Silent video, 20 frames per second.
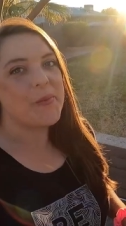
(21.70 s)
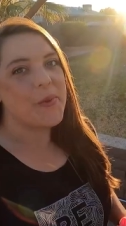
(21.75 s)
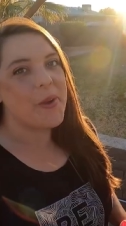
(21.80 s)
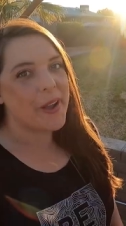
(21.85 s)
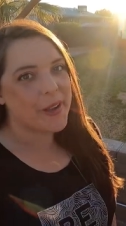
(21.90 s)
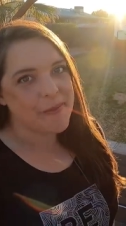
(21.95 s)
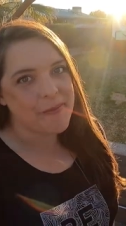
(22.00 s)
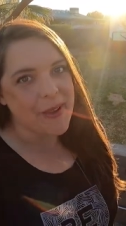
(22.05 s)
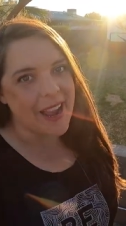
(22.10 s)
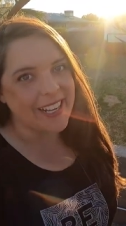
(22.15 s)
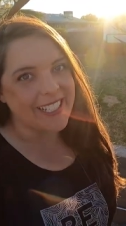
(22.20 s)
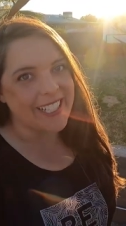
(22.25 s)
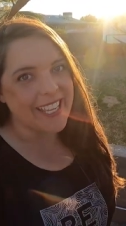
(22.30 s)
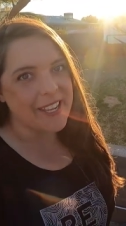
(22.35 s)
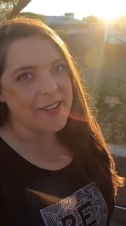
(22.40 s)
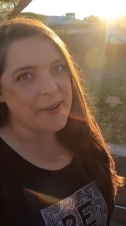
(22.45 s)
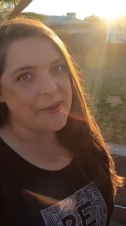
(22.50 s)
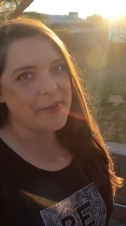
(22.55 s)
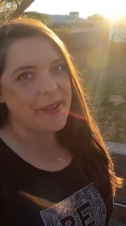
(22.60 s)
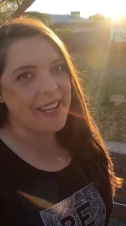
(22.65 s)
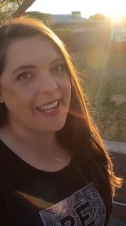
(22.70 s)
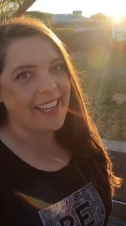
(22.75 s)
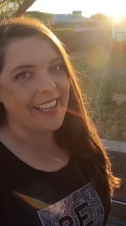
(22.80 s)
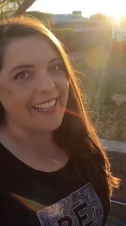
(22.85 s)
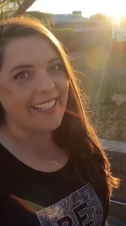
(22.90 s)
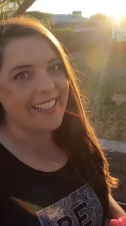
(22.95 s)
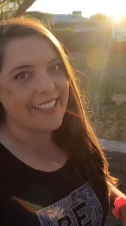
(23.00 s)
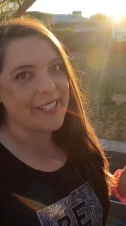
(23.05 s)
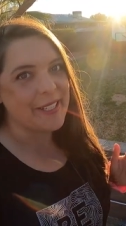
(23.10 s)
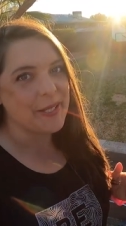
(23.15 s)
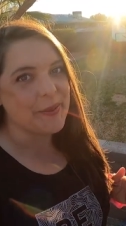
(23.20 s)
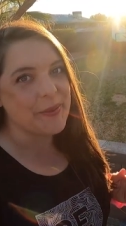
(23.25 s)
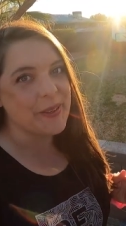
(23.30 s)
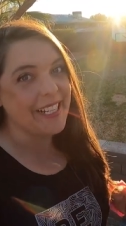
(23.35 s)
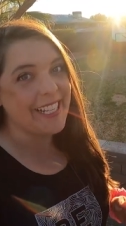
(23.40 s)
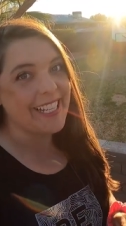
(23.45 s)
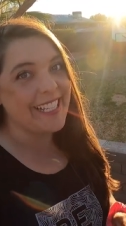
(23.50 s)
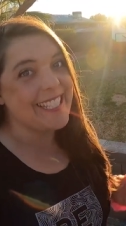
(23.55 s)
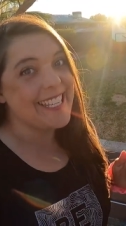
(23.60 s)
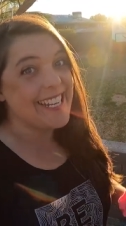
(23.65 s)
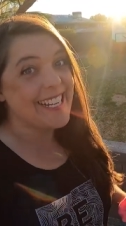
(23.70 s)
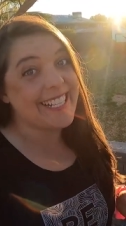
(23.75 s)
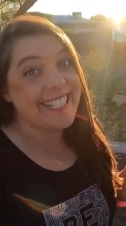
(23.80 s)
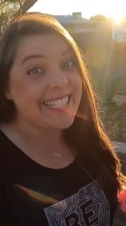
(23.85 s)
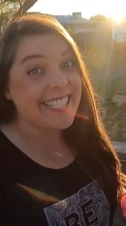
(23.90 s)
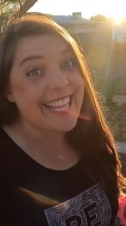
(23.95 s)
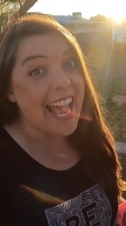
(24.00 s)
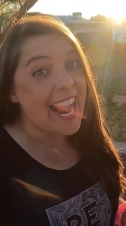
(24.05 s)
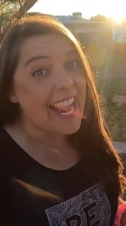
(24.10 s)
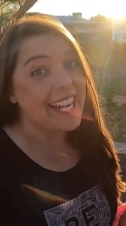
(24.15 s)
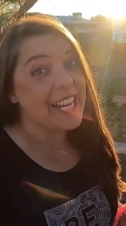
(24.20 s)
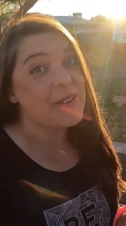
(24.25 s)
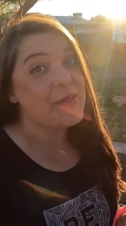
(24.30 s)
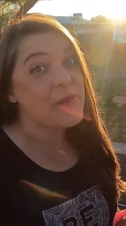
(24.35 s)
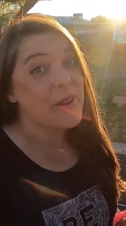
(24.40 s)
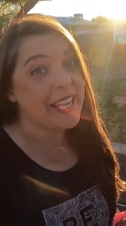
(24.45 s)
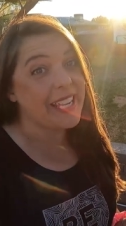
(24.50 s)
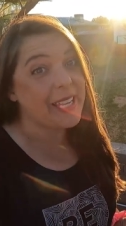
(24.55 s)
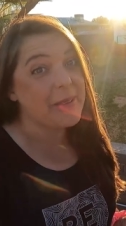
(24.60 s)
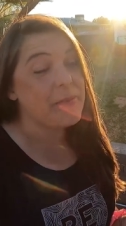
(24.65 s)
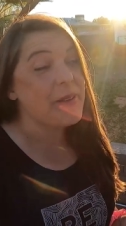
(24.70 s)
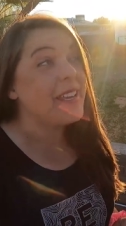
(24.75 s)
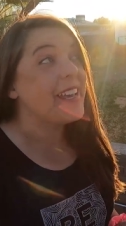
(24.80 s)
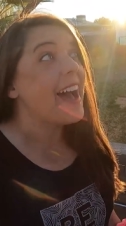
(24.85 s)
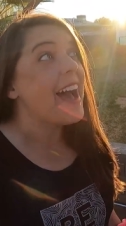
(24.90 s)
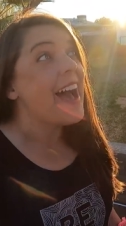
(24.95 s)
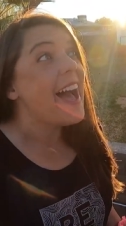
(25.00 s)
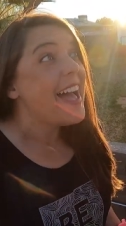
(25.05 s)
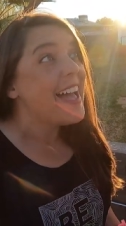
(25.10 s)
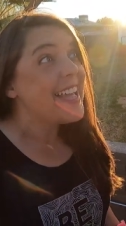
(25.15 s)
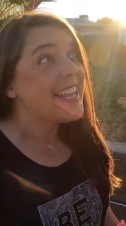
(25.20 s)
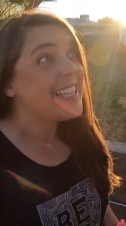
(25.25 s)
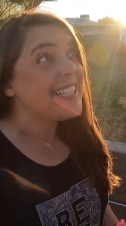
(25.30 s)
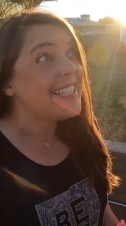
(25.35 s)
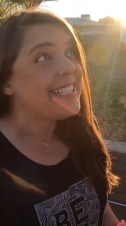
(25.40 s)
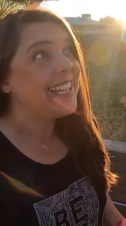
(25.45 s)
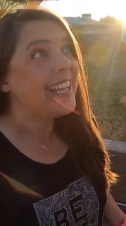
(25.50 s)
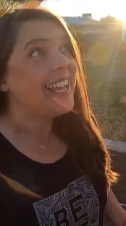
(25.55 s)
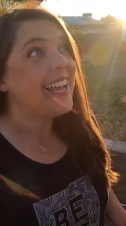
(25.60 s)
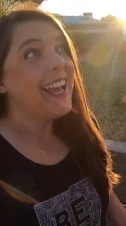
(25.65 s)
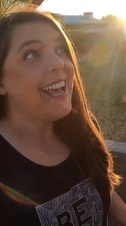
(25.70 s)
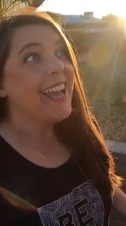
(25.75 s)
Welcome back to NOP. This week is an exciting week because